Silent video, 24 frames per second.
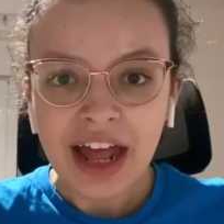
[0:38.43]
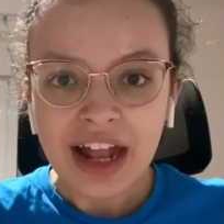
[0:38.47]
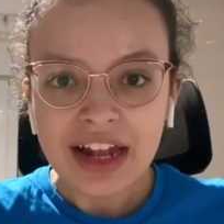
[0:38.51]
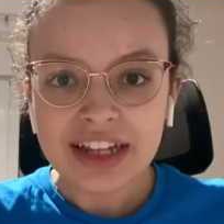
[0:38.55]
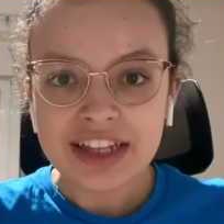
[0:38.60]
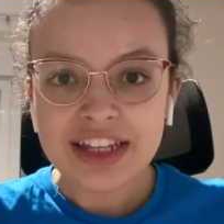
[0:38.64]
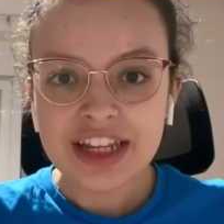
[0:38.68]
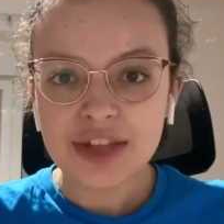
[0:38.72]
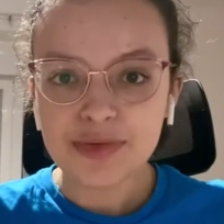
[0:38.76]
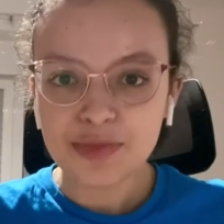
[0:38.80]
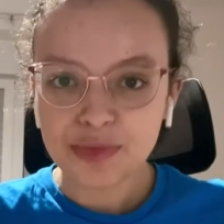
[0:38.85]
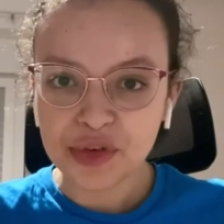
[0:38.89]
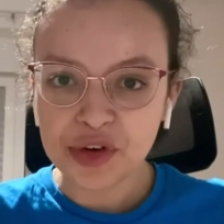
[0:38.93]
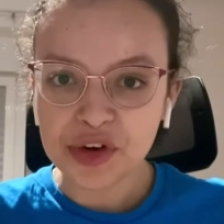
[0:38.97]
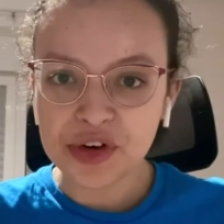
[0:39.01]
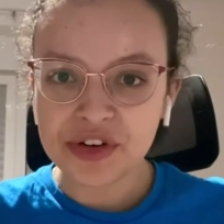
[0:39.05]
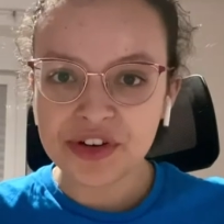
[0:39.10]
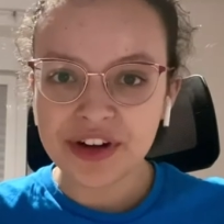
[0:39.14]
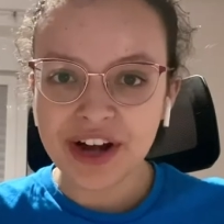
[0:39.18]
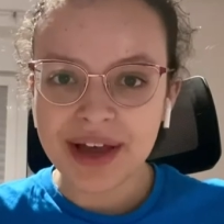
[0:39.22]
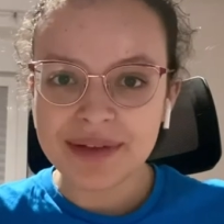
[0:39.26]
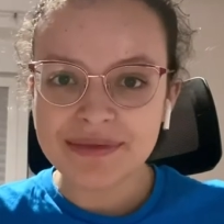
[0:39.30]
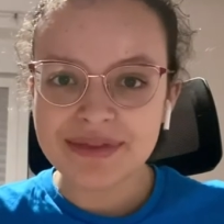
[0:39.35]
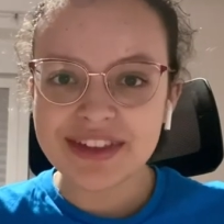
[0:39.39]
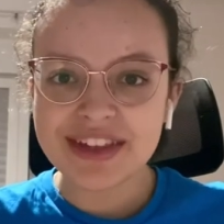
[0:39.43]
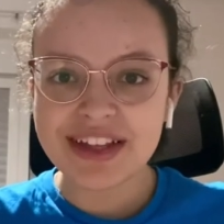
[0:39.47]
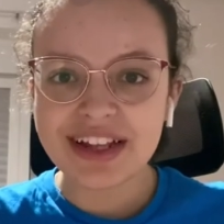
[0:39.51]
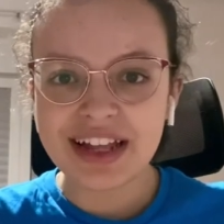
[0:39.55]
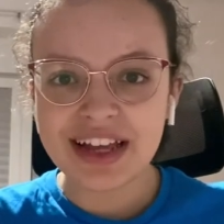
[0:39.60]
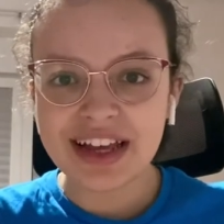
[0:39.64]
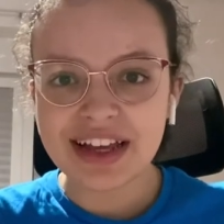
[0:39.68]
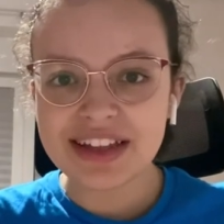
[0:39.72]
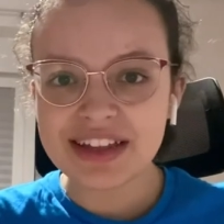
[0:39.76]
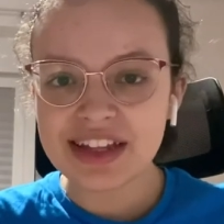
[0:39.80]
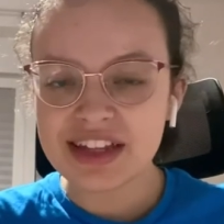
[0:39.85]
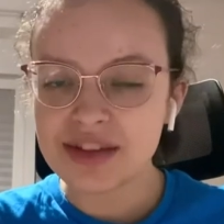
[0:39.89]
this program
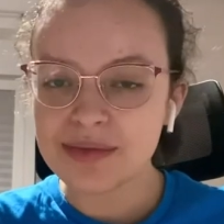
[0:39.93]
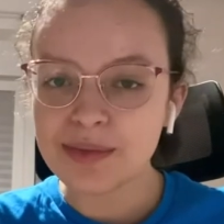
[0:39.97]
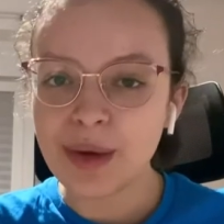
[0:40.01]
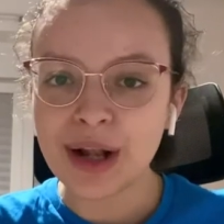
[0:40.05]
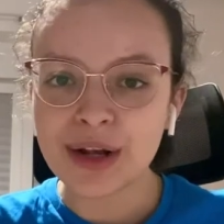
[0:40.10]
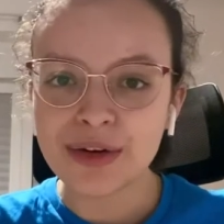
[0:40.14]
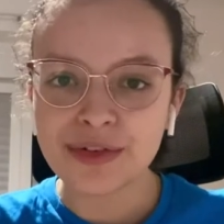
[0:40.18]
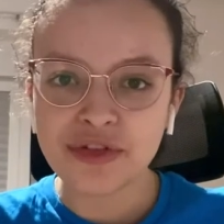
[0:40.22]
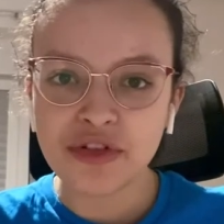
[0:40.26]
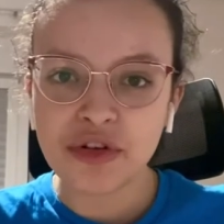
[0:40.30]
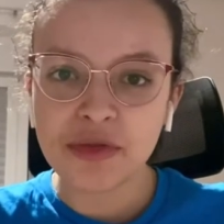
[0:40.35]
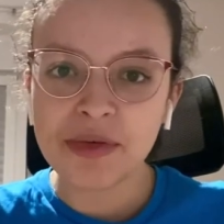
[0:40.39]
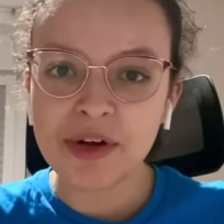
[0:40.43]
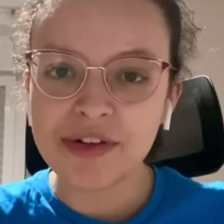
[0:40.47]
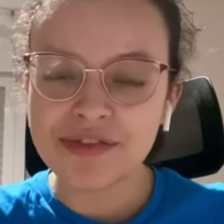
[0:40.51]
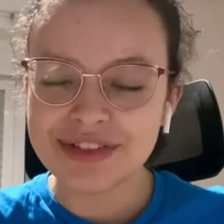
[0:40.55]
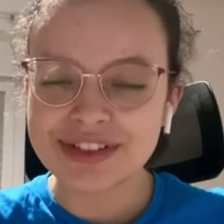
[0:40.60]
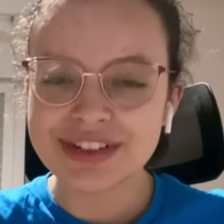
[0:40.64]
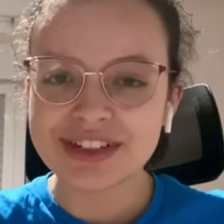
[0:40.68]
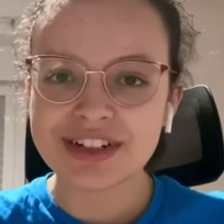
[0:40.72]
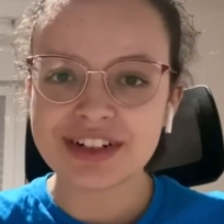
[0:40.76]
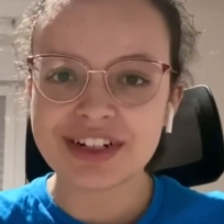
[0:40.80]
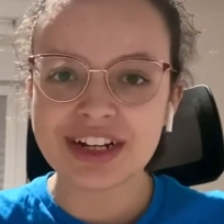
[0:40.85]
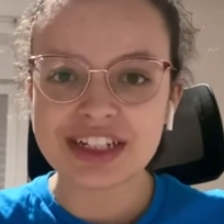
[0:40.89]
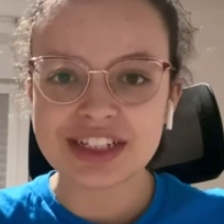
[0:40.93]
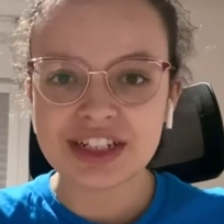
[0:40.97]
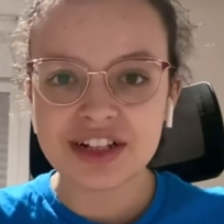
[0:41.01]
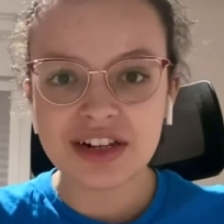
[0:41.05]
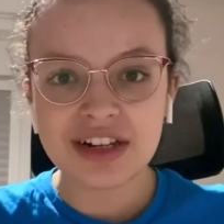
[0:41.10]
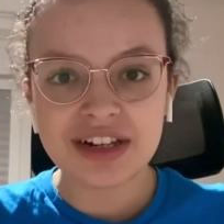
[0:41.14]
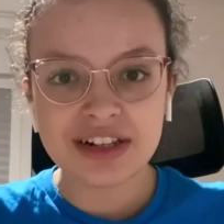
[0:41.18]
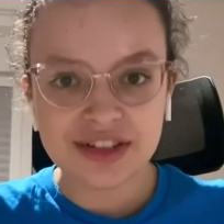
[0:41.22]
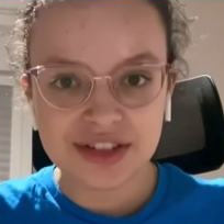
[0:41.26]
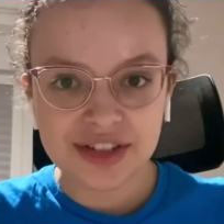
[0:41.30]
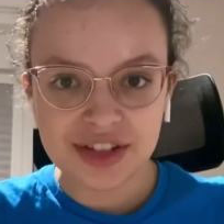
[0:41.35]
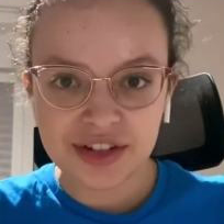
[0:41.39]
selects a small group of
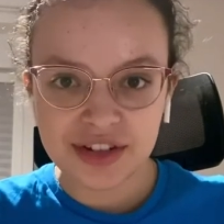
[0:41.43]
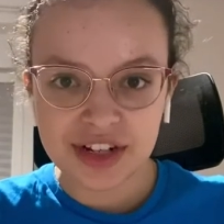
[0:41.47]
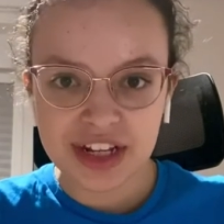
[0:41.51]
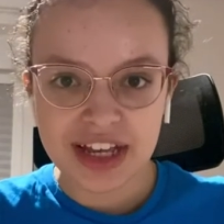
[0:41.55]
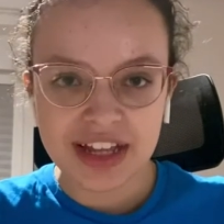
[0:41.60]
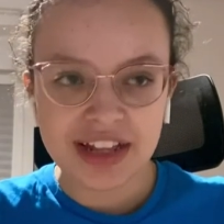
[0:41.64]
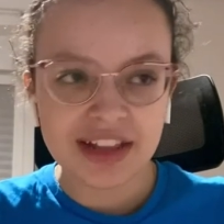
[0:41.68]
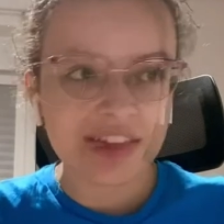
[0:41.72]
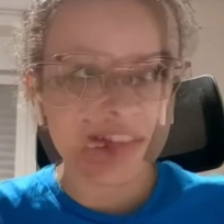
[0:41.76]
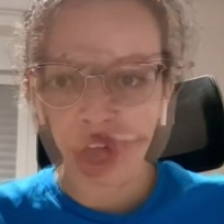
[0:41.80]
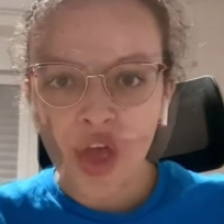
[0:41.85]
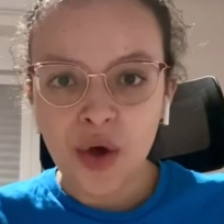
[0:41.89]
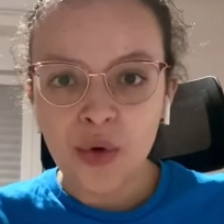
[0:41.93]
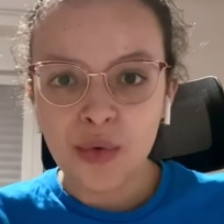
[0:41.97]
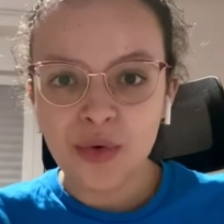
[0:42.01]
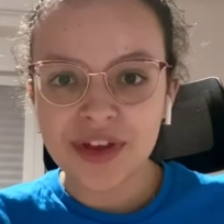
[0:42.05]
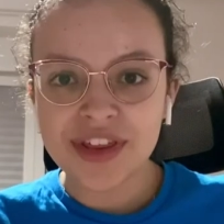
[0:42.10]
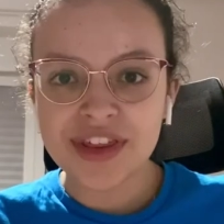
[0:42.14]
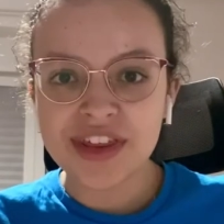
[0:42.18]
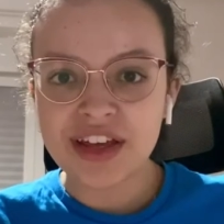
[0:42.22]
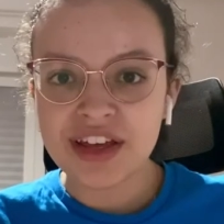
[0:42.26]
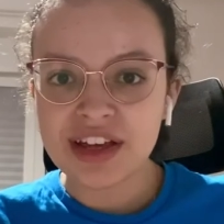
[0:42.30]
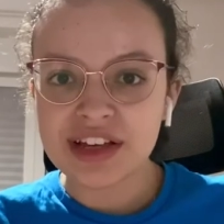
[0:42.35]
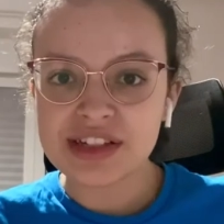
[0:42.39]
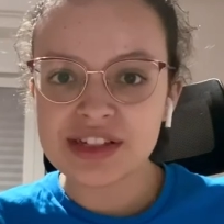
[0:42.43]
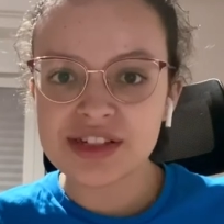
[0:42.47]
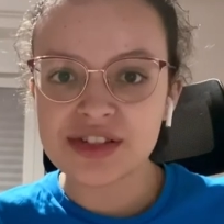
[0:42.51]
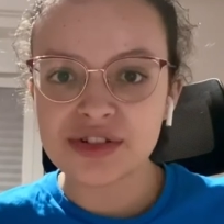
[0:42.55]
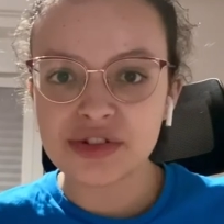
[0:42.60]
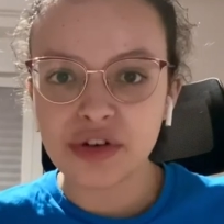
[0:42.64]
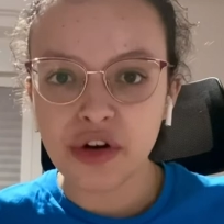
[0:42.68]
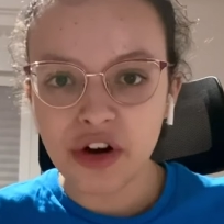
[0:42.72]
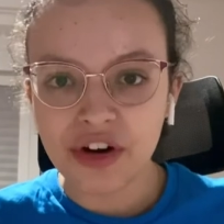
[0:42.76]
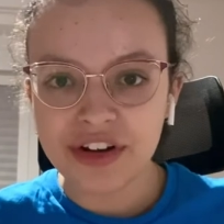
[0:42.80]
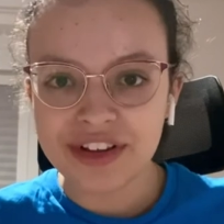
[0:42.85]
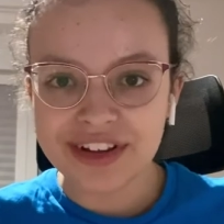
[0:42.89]
international students with
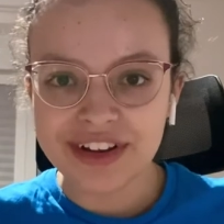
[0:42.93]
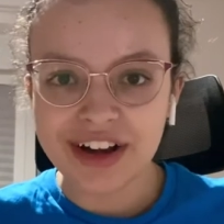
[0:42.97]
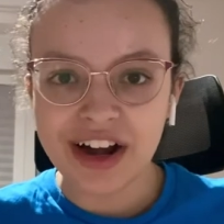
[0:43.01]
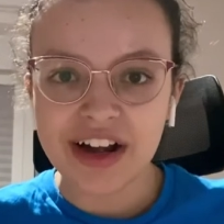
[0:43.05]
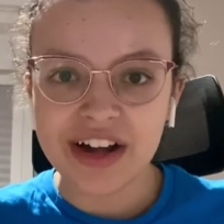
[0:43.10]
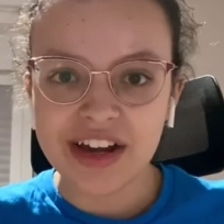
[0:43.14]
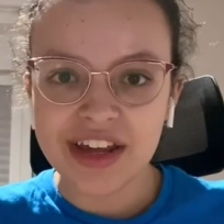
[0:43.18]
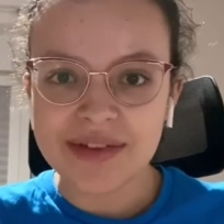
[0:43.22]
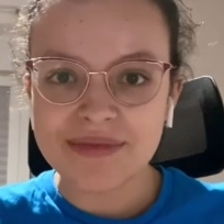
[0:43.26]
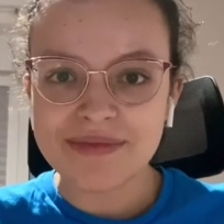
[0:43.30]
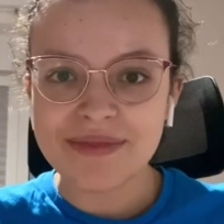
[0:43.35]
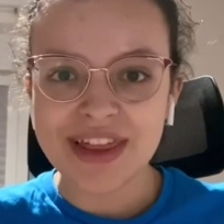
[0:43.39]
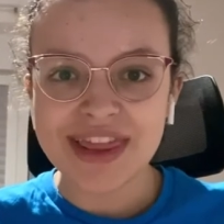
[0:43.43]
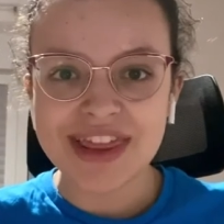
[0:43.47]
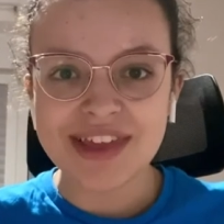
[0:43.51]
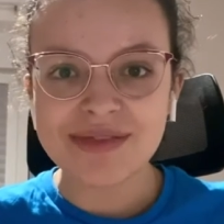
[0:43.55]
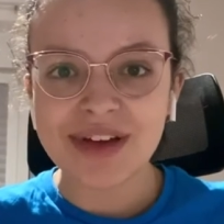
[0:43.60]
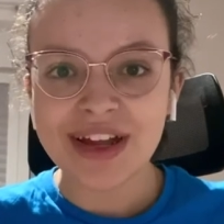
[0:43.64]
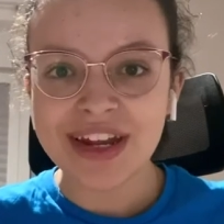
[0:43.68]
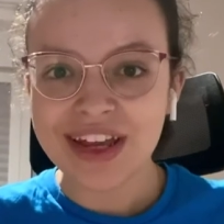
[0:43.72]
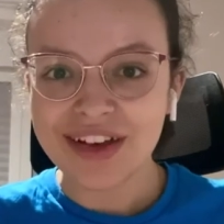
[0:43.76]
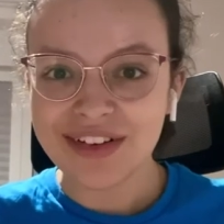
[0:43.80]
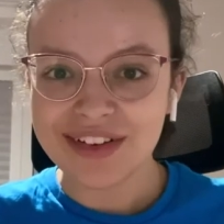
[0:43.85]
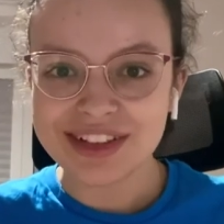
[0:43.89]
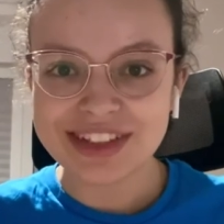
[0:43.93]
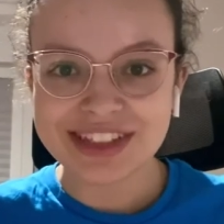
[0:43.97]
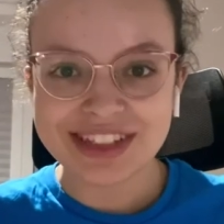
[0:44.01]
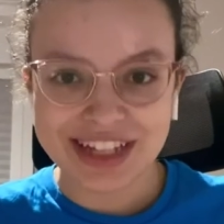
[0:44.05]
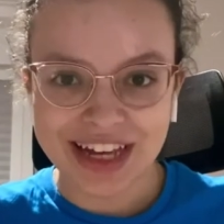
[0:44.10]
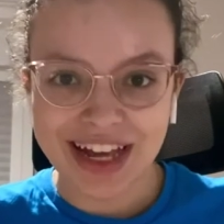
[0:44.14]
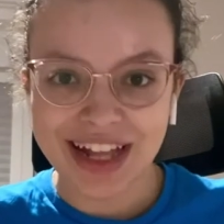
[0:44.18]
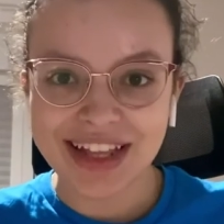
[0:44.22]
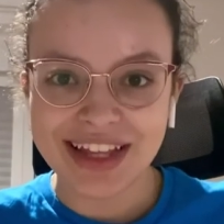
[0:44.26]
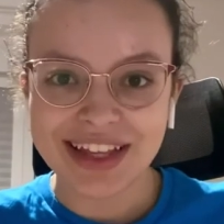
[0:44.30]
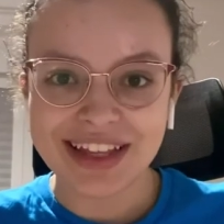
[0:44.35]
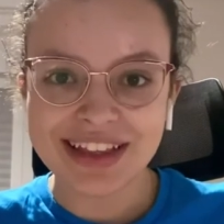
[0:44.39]
extraordinary mathematical
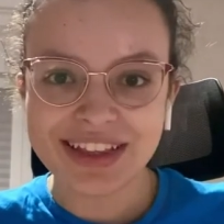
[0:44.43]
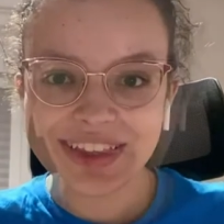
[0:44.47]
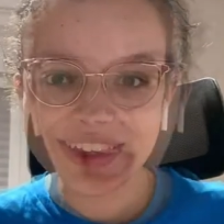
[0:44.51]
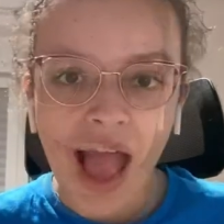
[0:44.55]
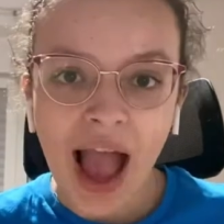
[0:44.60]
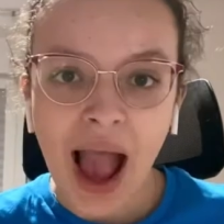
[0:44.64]
talent